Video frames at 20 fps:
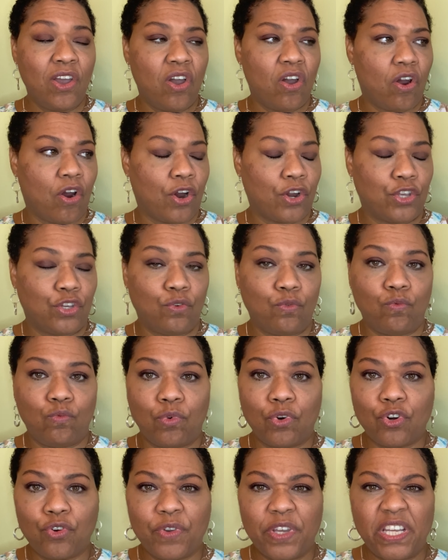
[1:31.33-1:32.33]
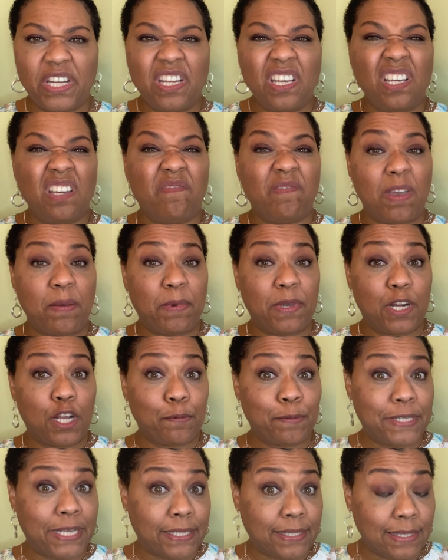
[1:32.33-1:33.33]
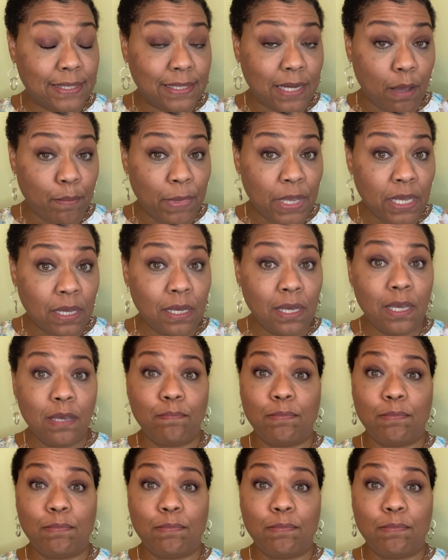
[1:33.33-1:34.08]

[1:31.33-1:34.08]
Are you worried? Maybe an upset stomach,